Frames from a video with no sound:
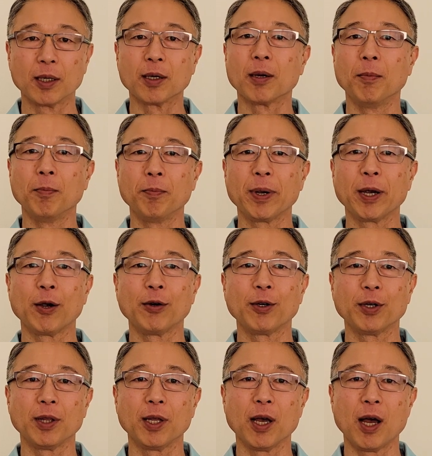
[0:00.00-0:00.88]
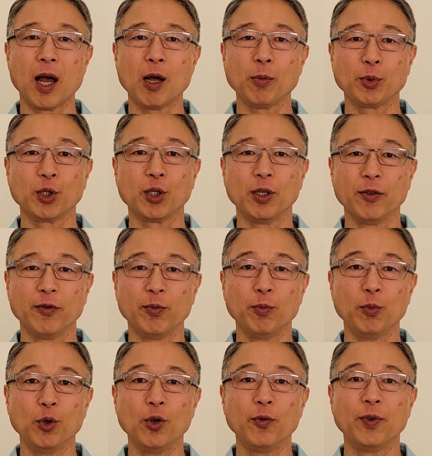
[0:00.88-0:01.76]
compared to the option
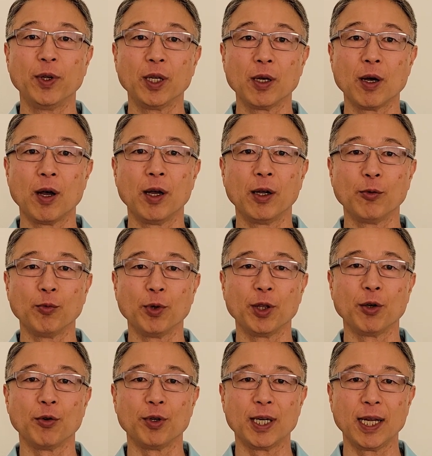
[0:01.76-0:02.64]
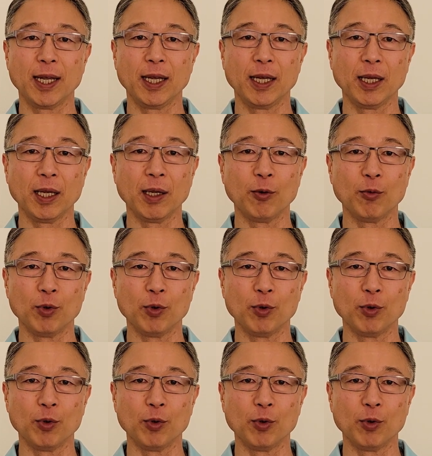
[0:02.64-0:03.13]
of moving on with your day,